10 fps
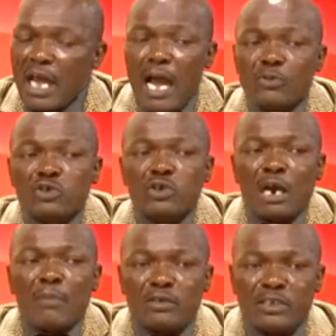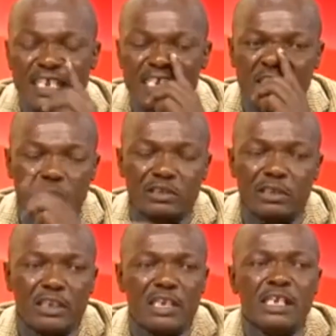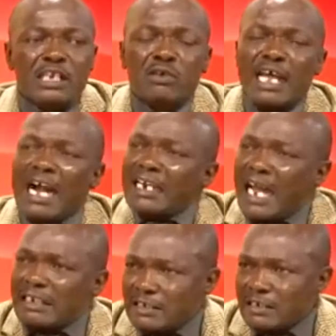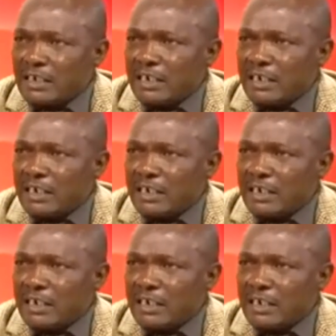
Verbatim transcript: Yeah. I'm not talking about, this is not, this is not a grant.